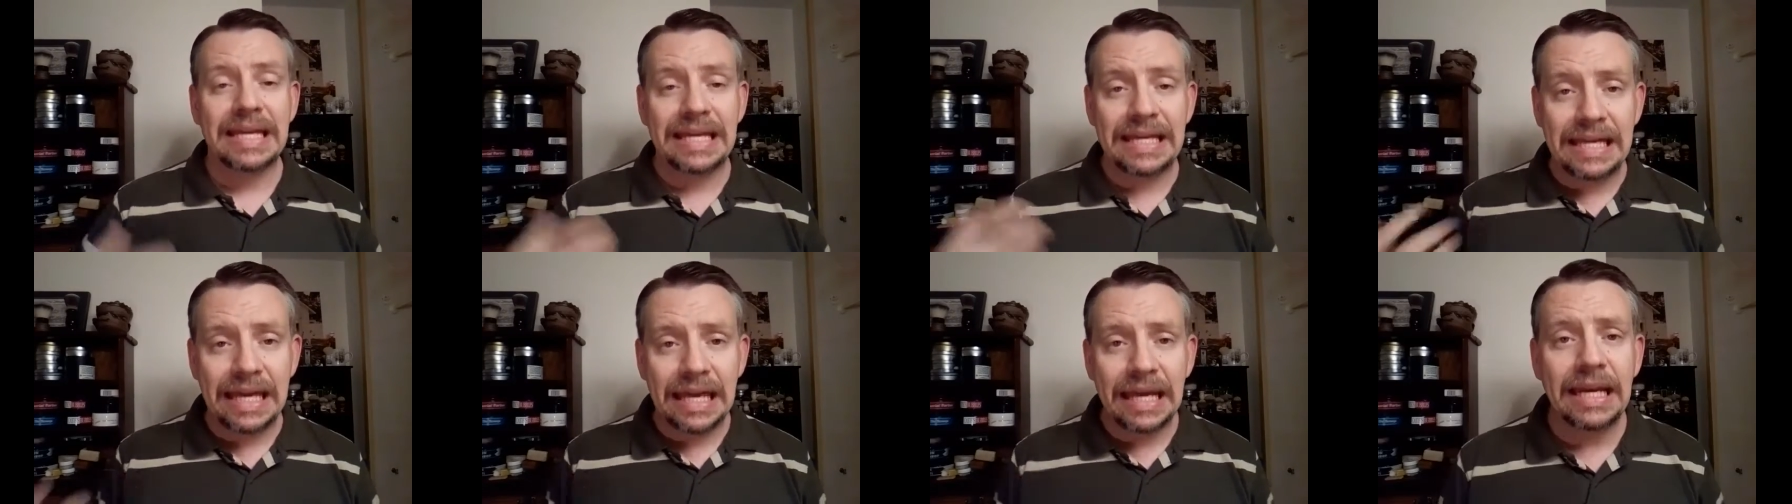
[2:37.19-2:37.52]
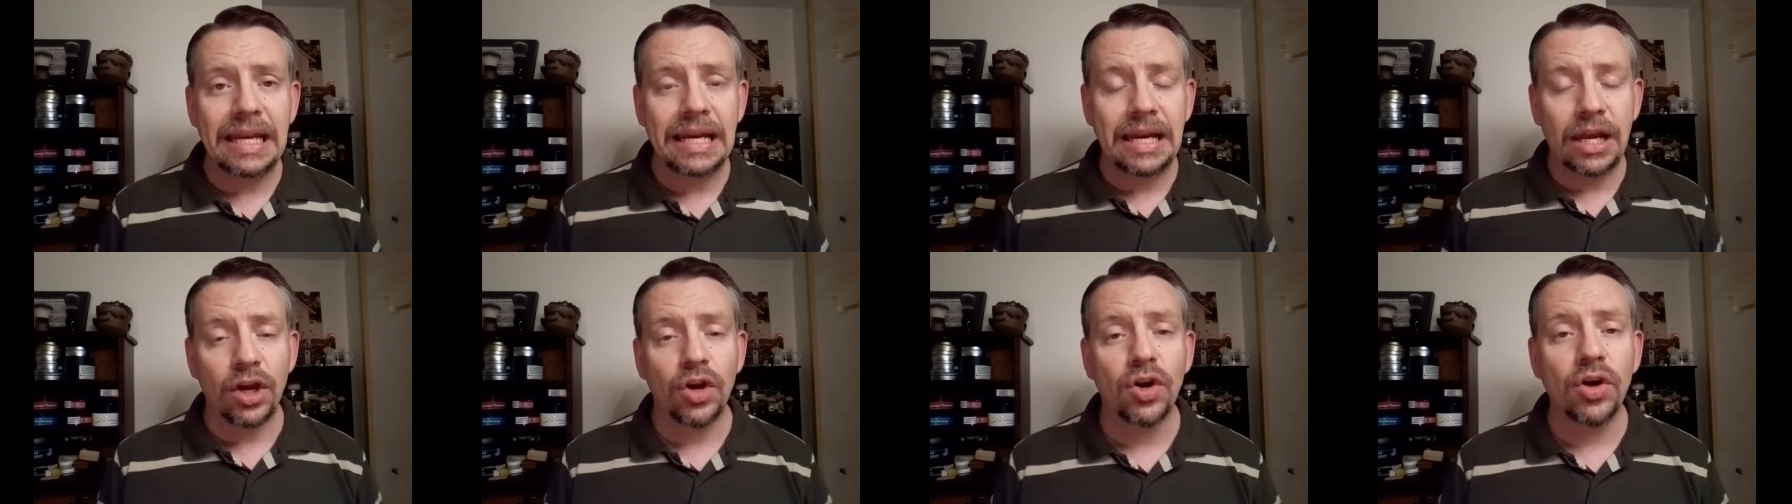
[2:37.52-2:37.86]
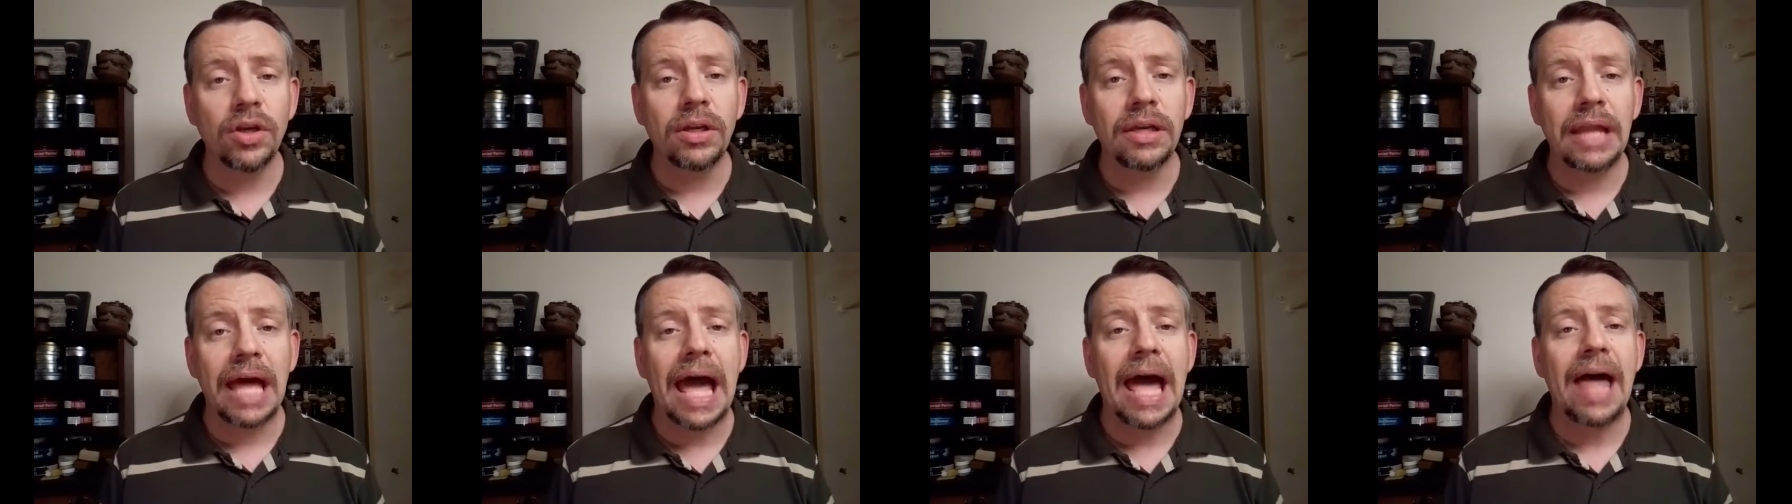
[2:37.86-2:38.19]
getting a
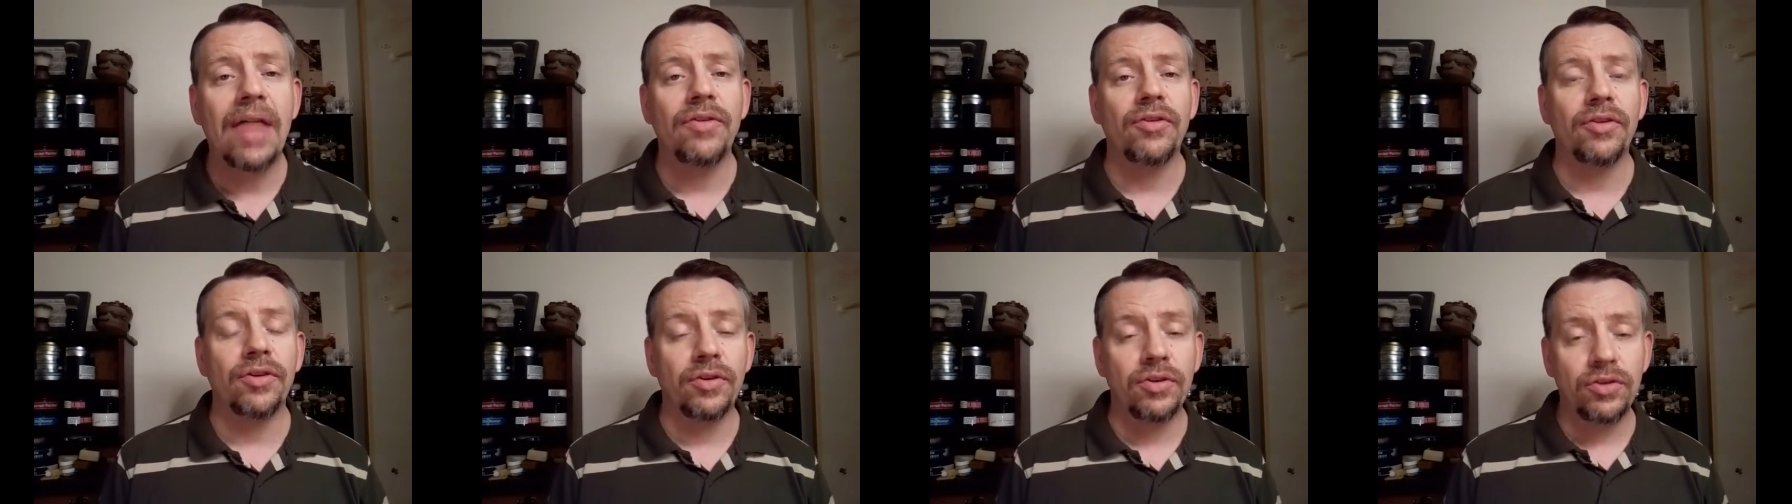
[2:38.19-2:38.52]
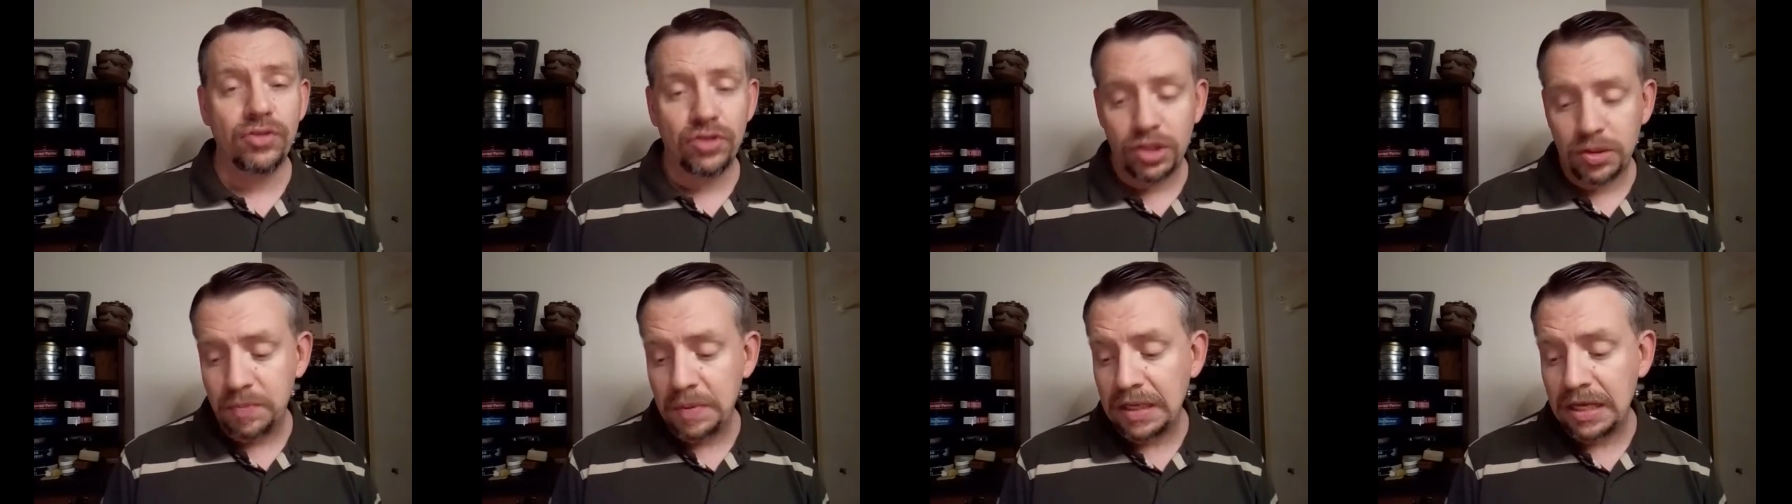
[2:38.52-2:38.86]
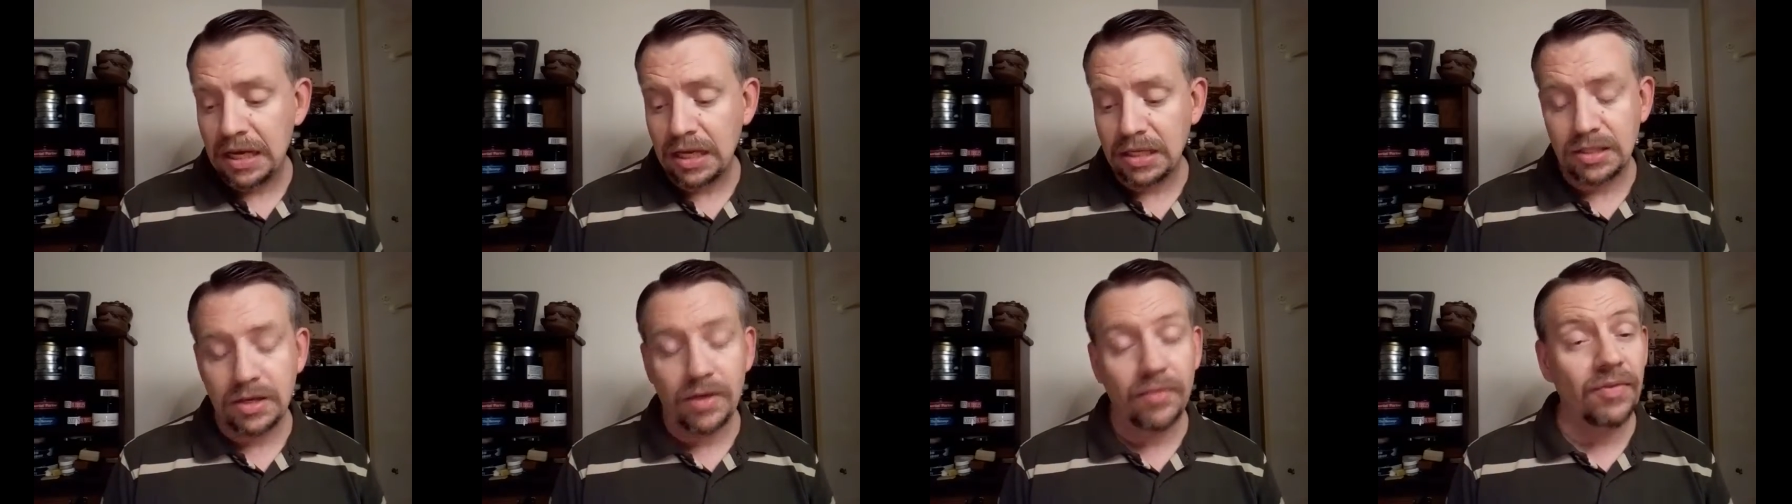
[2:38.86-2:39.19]
good lather just
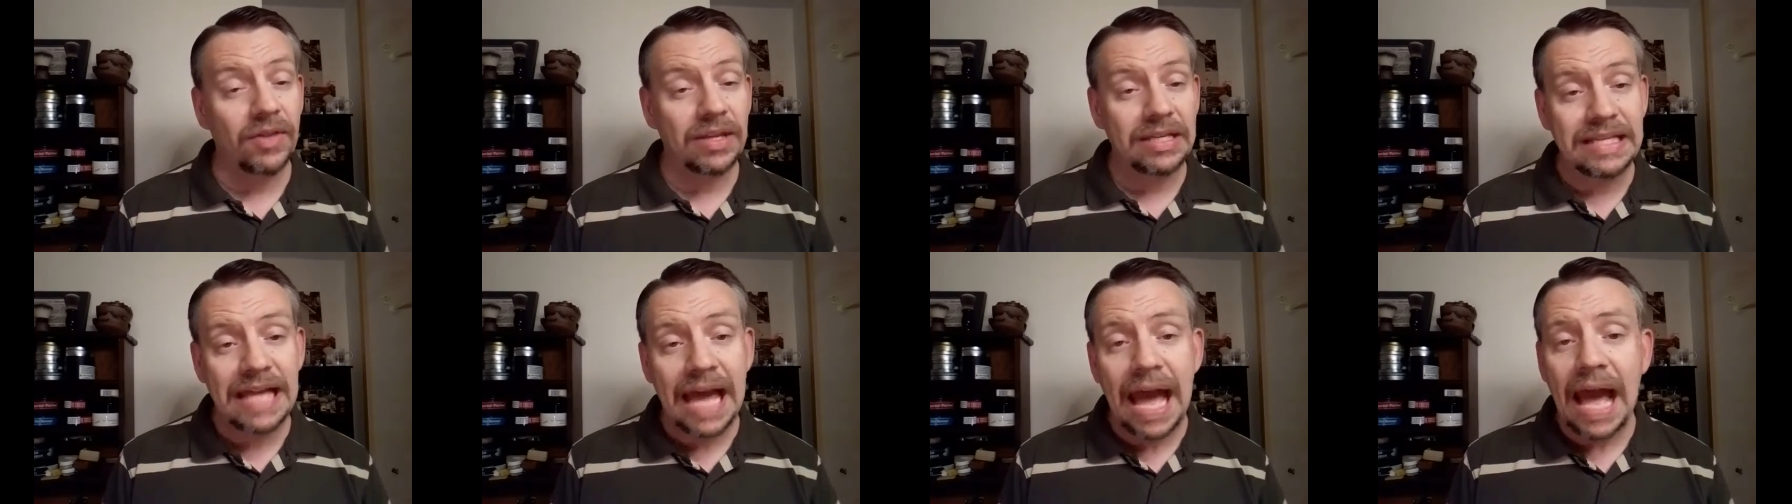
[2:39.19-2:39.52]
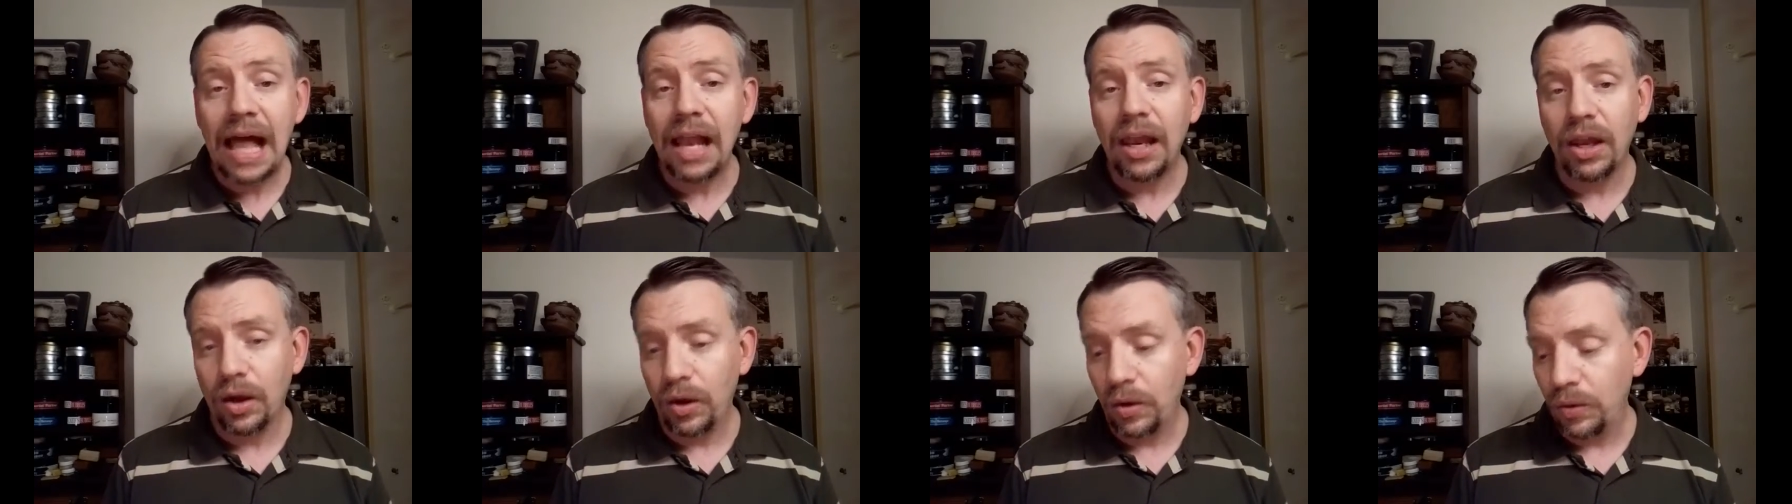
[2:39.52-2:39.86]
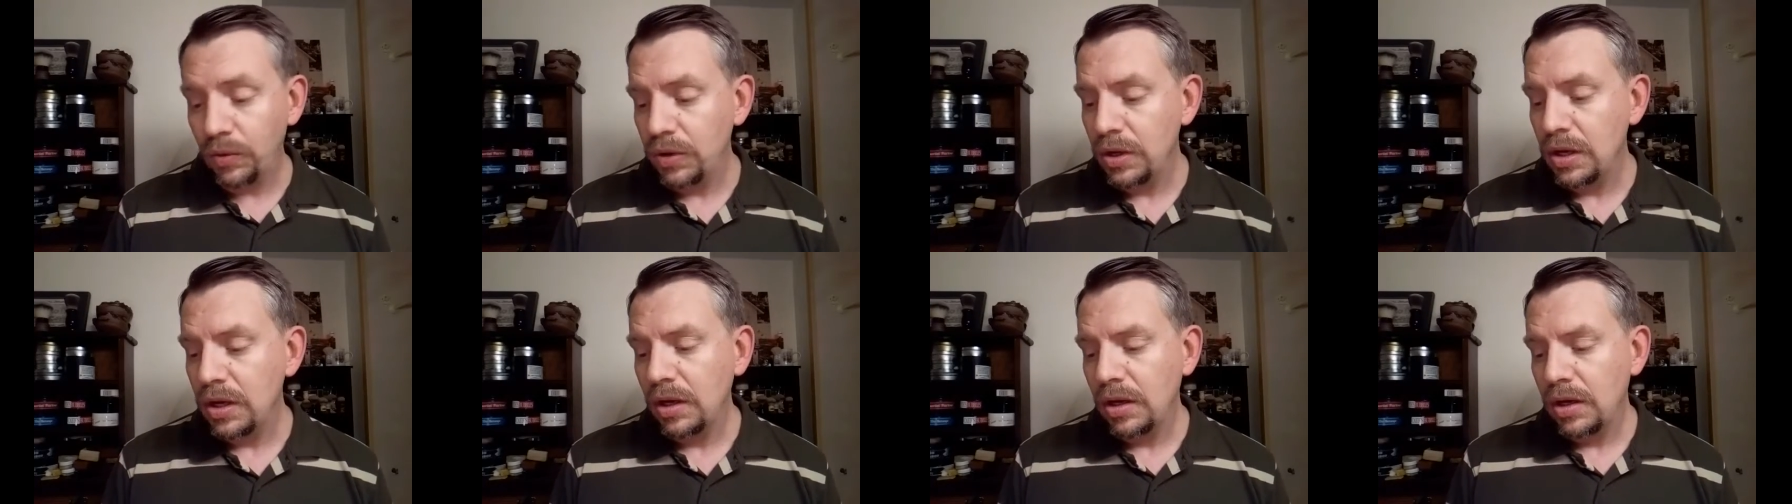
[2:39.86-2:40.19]
because of the tallow,